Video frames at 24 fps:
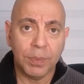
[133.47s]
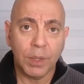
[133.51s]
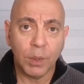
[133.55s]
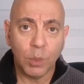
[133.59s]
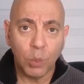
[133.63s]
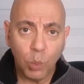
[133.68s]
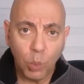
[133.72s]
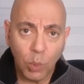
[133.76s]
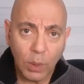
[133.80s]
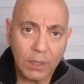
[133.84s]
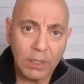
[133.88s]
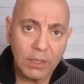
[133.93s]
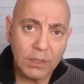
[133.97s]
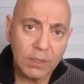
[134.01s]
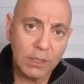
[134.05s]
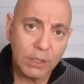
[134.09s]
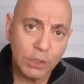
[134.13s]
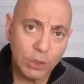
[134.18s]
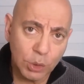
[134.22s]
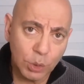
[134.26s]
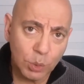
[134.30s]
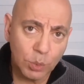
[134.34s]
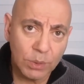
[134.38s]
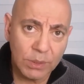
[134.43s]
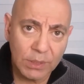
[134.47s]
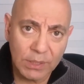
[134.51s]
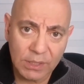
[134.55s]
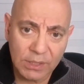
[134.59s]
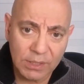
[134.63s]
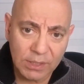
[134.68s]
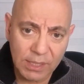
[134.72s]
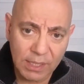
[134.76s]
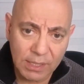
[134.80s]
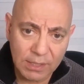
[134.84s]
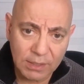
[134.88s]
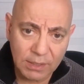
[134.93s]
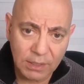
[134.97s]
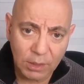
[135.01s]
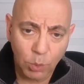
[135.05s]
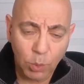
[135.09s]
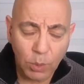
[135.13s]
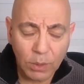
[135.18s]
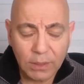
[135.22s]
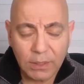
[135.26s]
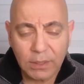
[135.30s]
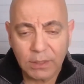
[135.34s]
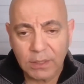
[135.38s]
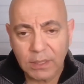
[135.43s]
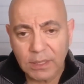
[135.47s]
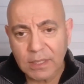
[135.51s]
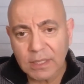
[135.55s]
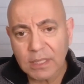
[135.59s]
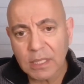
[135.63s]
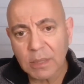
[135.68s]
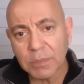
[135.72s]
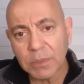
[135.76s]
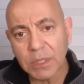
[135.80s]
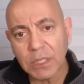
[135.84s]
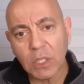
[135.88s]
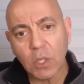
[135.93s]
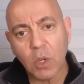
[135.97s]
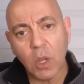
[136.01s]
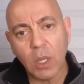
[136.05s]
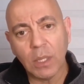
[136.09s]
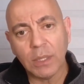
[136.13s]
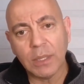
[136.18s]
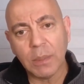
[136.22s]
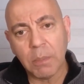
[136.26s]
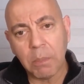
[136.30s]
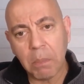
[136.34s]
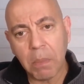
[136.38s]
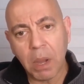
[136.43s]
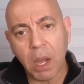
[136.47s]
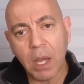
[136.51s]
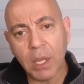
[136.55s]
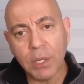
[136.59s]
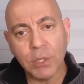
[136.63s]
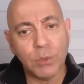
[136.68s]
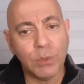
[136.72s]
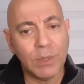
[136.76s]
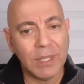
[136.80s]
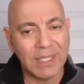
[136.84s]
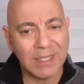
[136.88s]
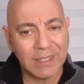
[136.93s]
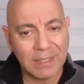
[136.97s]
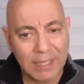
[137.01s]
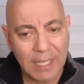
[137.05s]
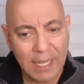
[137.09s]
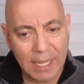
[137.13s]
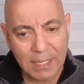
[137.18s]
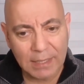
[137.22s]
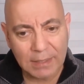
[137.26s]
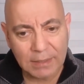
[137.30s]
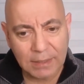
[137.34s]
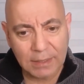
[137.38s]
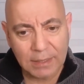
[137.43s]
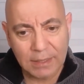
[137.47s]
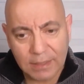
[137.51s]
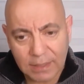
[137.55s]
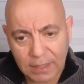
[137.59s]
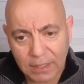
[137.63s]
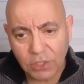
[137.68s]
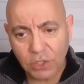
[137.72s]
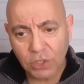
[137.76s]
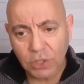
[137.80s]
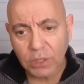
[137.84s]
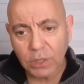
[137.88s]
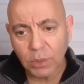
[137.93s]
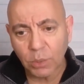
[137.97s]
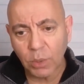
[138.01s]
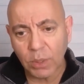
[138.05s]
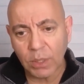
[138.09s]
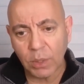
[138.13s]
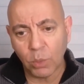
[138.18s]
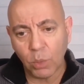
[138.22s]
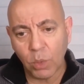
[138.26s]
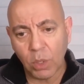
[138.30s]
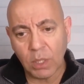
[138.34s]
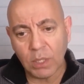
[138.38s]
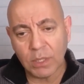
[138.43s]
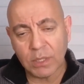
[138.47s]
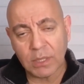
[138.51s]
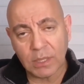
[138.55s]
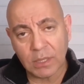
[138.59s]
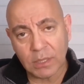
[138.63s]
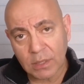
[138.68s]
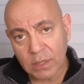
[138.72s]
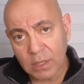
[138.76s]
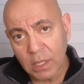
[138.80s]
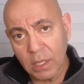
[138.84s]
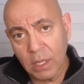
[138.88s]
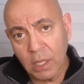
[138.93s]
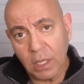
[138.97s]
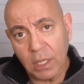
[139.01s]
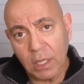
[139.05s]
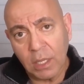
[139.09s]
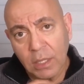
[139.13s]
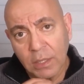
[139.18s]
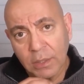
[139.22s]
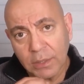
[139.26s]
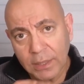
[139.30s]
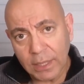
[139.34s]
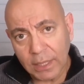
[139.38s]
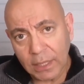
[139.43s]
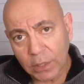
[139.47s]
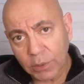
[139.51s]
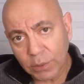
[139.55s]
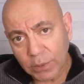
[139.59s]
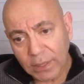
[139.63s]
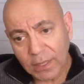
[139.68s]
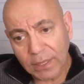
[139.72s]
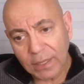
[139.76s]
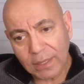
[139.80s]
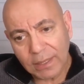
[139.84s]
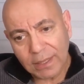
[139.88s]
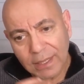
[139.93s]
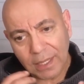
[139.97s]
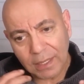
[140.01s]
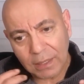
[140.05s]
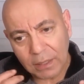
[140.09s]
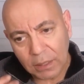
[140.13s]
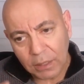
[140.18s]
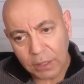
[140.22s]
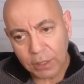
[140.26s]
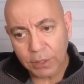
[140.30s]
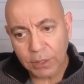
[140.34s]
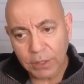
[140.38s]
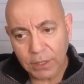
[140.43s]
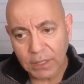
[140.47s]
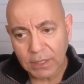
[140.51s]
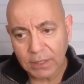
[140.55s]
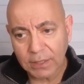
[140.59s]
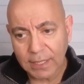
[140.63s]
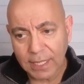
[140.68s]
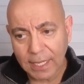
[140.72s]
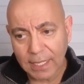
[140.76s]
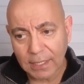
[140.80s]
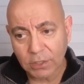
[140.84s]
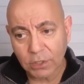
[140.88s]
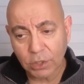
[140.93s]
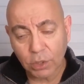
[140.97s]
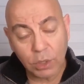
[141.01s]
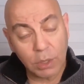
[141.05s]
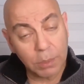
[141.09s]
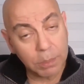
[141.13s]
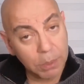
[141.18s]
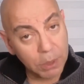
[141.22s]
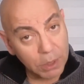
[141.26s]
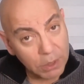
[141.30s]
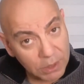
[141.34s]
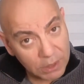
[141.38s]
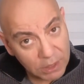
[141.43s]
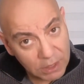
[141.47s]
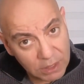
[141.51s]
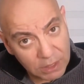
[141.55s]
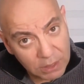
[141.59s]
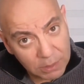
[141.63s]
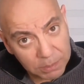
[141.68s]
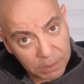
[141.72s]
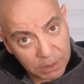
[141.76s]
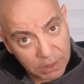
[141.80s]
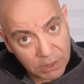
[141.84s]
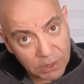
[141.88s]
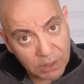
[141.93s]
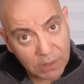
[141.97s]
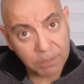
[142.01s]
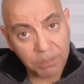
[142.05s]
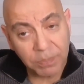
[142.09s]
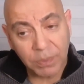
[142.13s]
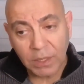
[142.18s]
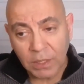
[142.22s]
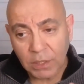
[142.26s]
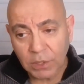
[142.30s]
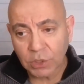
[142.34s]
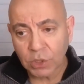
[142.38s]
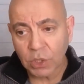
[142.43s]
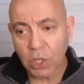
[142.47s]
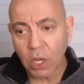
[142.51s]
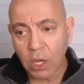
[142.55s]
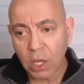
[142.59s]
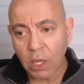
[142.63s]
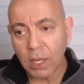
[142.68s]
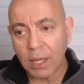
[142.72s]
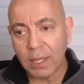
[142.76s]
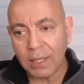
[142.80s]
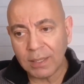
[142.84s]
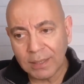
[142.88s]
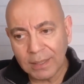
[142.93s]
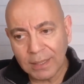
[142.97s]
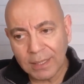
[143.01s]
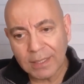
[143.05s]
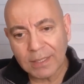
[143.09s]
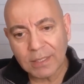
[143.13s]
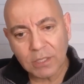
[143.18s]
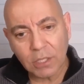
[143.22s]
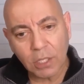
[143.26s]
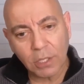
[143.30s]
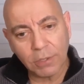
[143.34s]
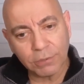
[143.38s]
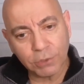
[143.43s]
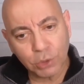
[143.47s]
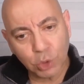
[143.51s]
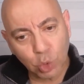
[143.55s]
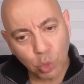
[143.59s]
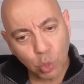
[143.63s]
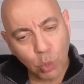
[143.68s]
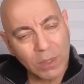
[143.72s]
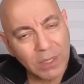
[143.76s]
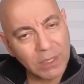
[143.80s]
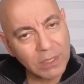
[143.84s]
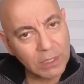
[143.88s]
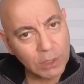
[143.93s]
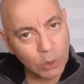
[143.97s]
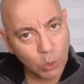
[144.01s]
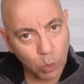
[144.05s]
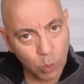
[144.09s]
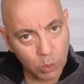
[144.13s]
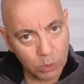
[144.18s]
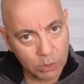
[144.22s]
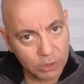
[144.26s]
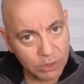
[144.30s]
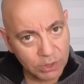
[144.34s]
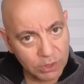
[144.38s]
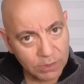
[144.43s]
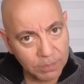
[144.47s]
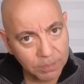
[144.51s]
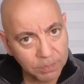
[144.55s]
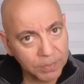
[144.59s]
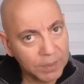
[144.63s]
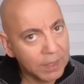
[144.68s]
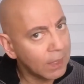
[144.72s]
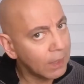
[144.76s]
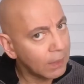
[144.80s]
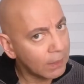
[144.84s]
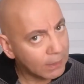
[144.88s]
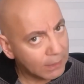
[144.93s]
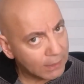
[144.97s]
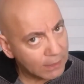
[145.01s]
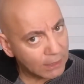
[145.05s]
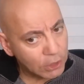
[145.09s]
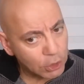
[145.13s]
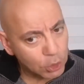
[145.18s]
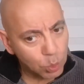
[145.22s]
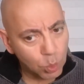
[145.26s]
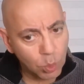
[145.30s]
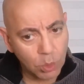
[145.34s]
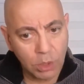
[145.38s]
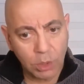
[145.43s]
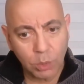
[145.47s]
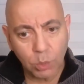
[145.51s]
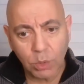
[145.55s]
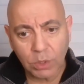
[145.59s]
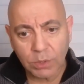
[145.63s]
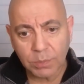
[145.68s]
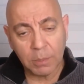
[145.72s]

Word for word: what did they do in this testing? Well, they did something called the ModRey task. Essentially, what it was is they created a learning task. So the participants saw a list of 20 words. Each word was